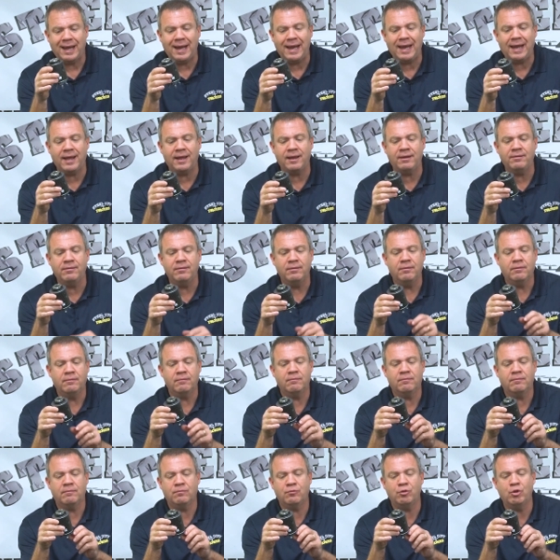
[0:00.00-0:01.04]
And
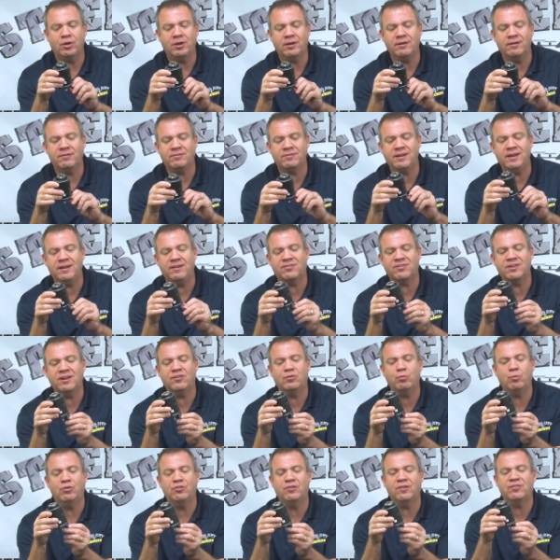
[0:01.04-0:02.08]
you can, these
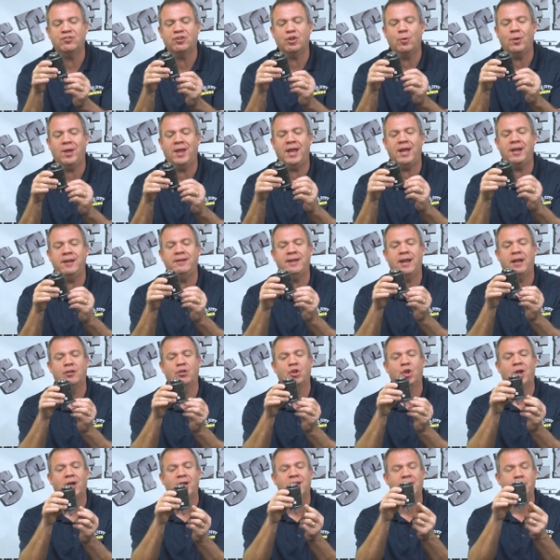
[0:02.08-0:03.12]
things will just go ahead, they
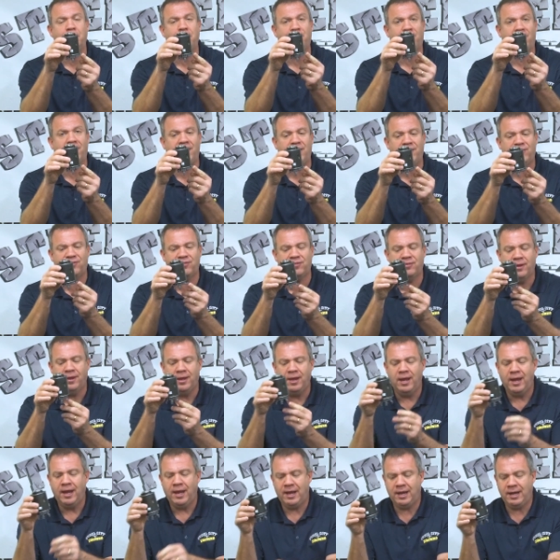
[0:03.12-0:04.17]
lock in place,
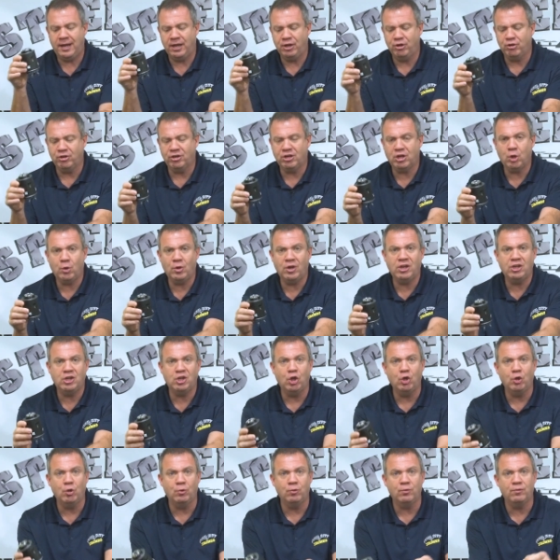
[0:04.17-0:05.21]
and you're going to
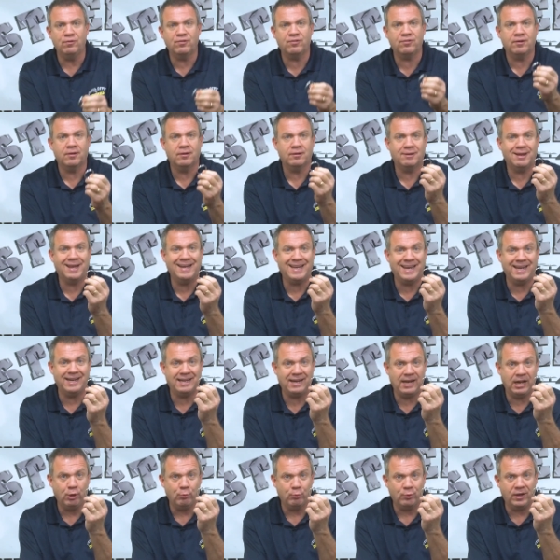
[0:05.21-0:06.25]
use like a
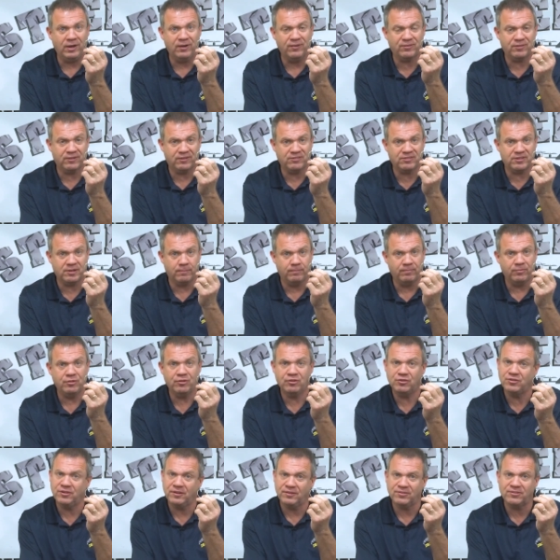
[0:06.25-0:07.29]
keyring system,
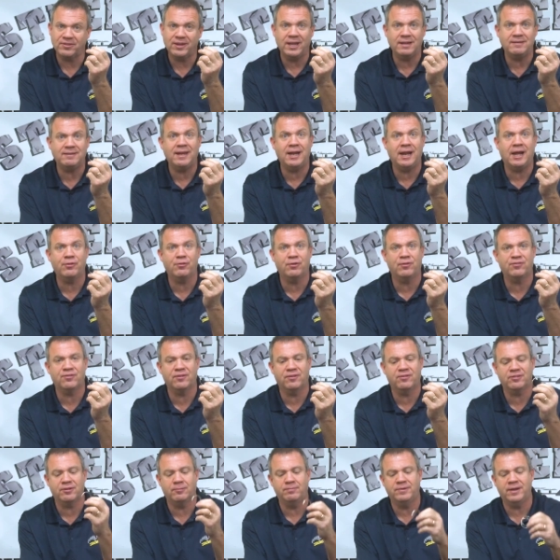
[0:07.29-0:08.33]
just like the other
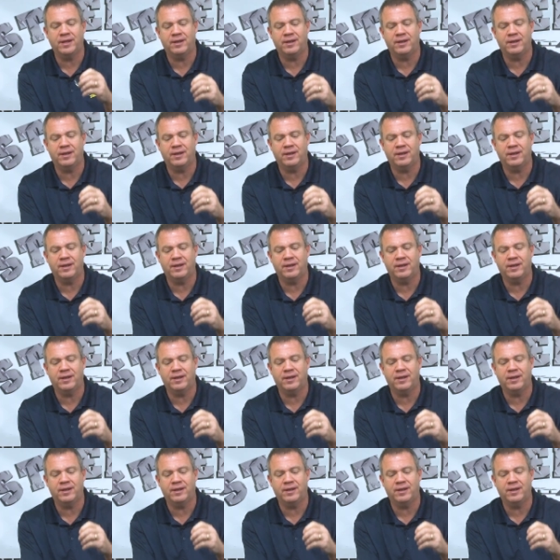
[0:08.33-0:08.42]
system